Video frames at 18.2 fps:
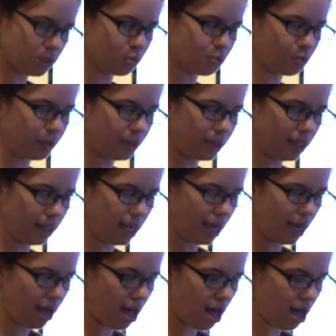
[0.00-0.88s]

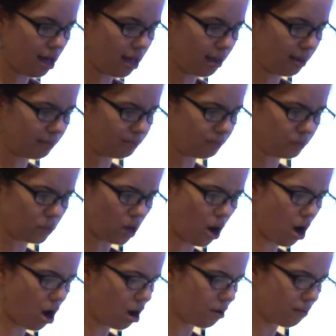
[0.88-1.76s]
really
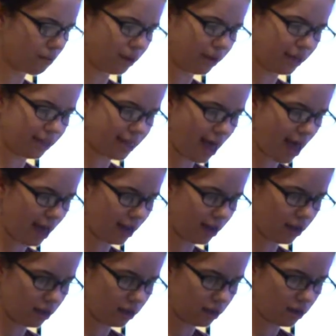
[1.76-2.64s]
aren't really
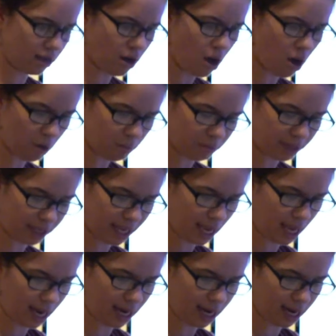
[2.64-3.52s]
that
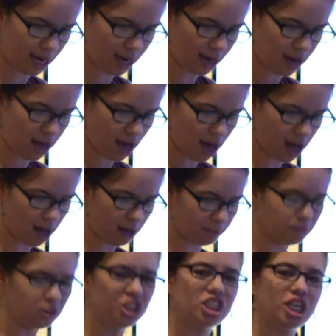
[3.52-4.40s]
complicated.
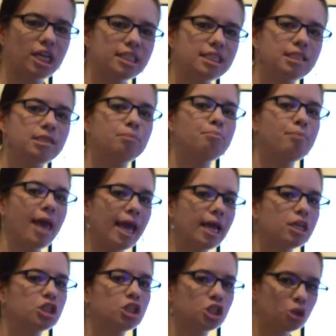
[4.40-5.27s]
Just
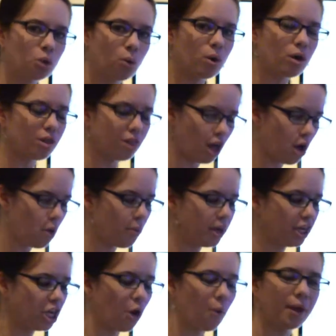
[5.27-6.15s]
make sure though
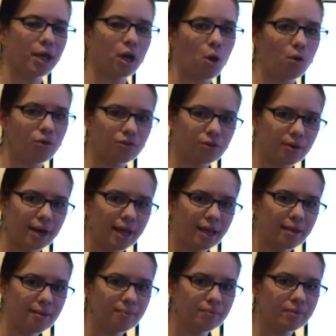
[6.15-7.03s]
when going over
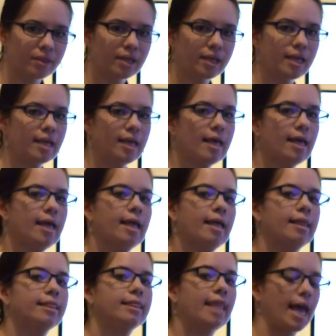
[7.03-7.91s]
it
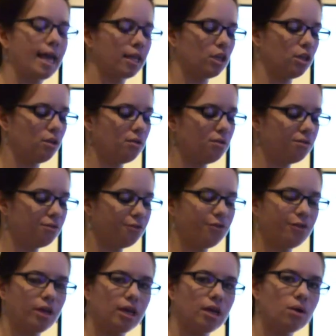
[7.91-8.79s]
that you
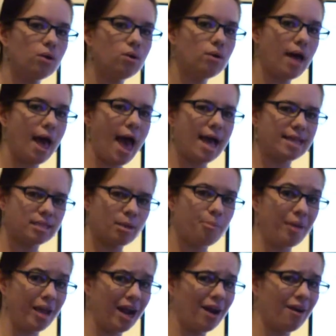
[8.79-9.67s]
feel as a
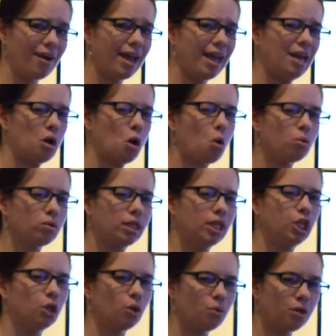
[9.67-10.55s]
parent, and only
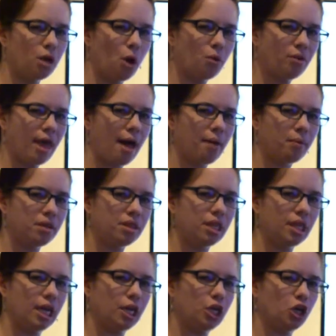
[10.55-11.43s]
you'll know that
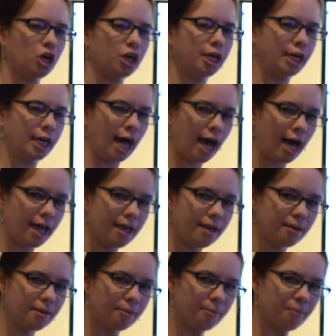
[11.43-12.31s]
within your
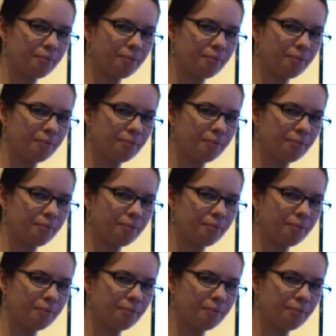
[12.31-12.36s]
gut,